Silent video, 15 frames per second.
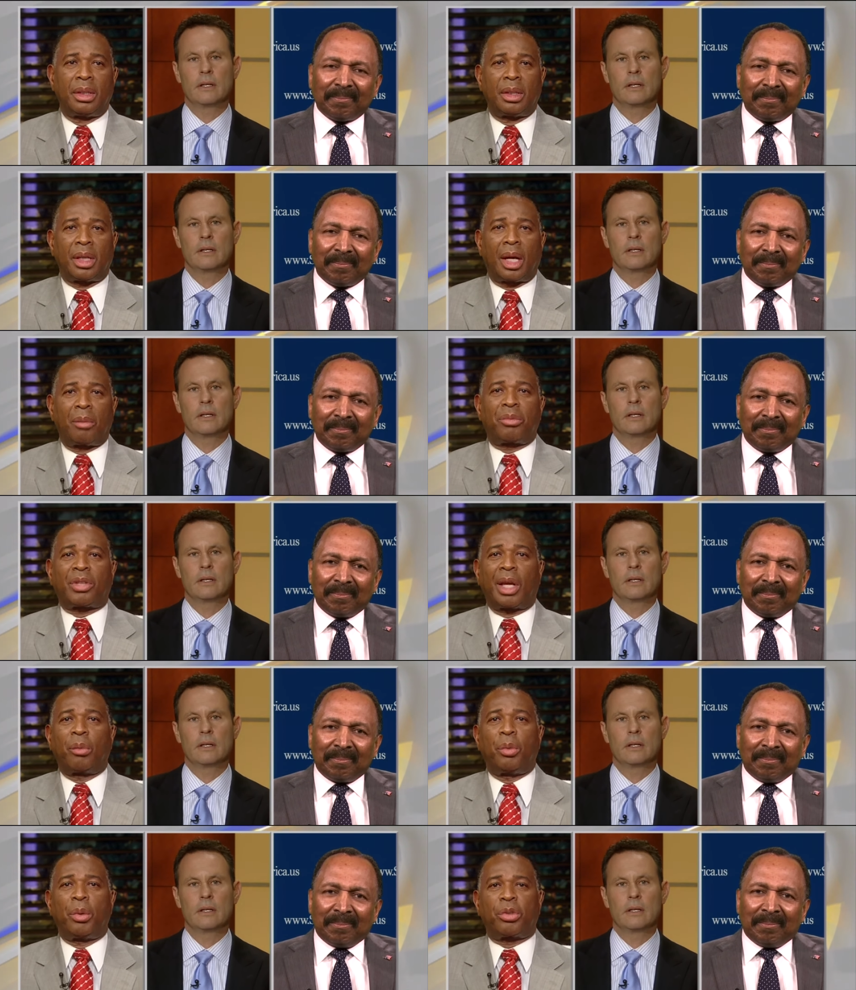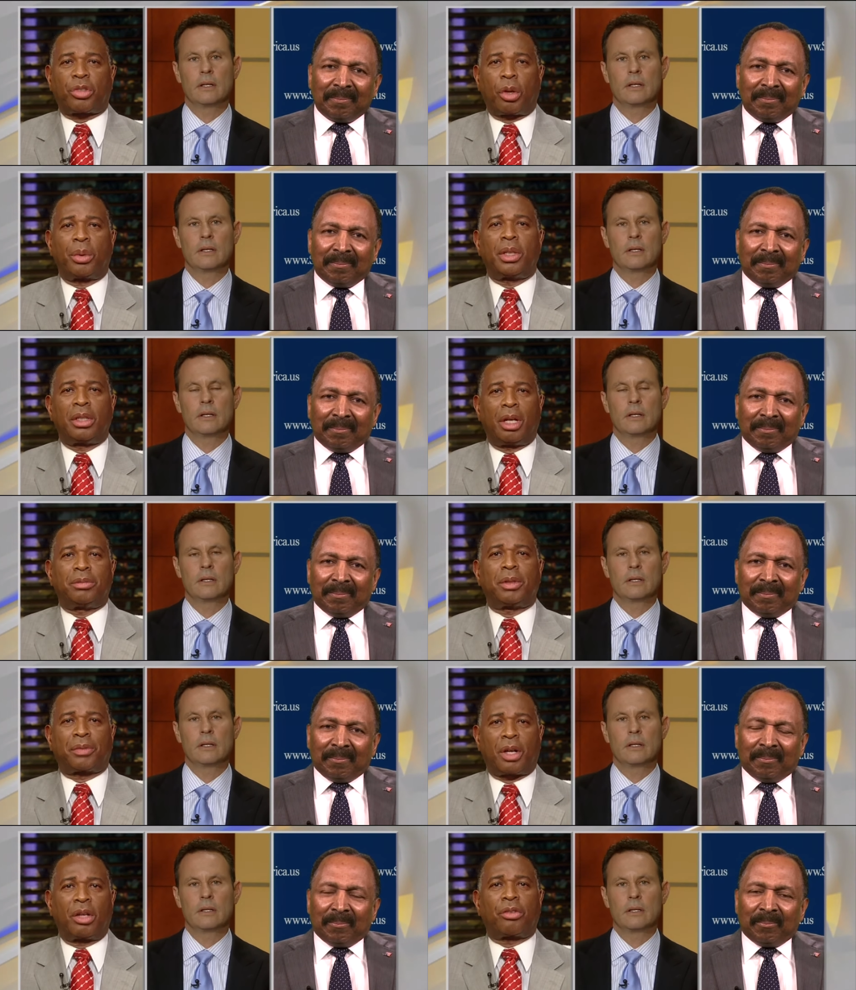Speaker 1: I'm saying we were showing love of
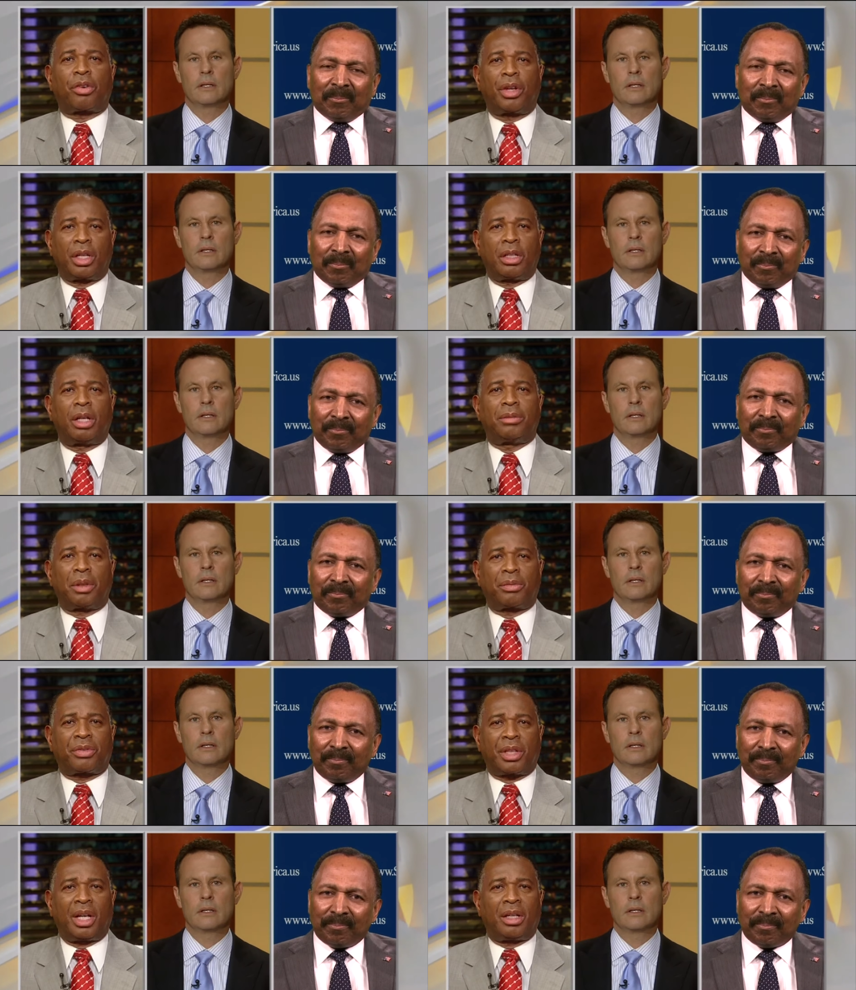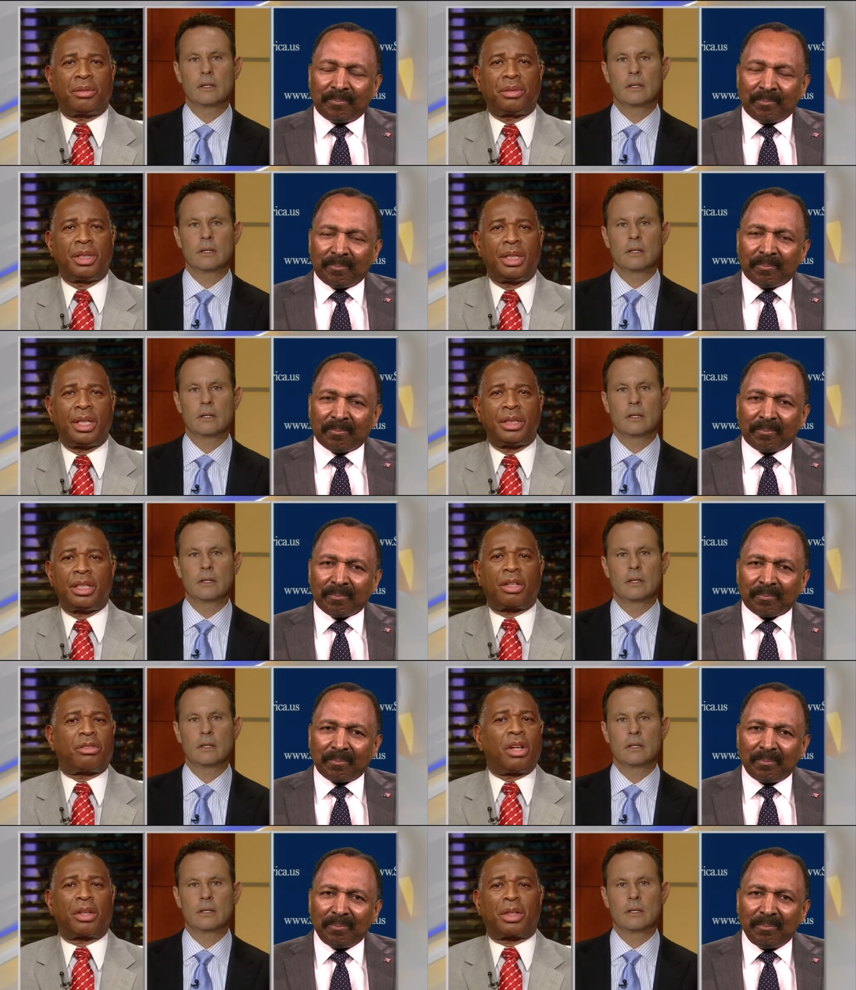country and love of self. There's
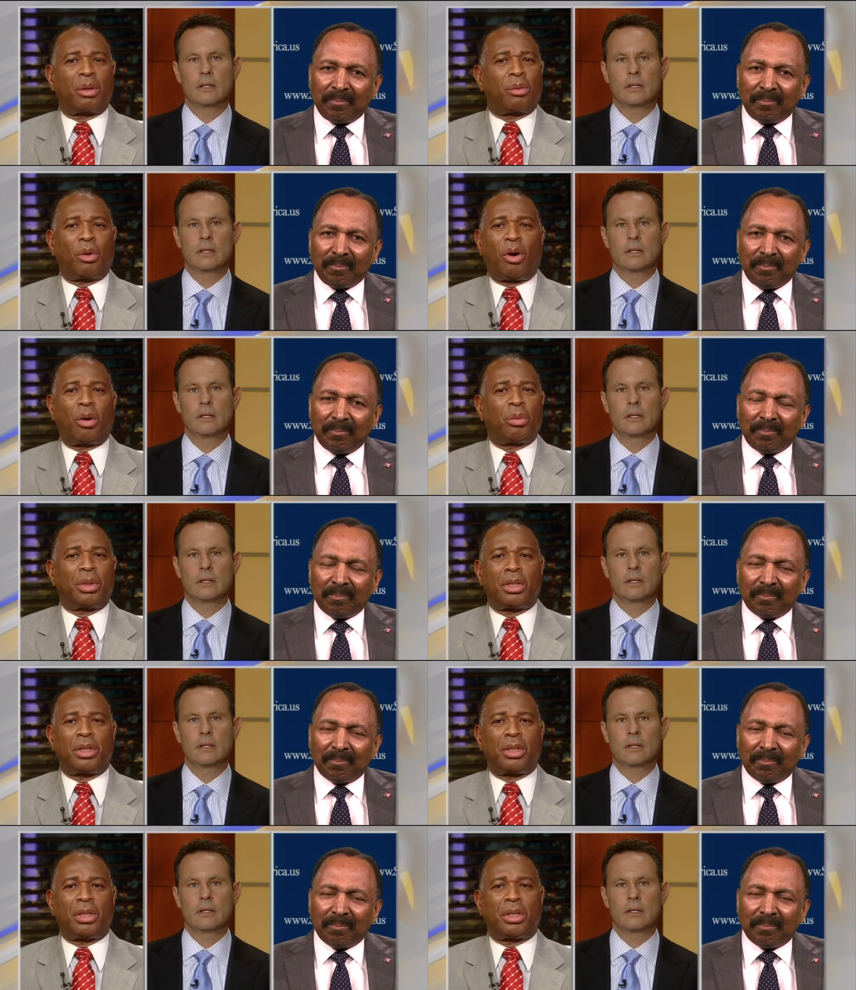nothing wrong with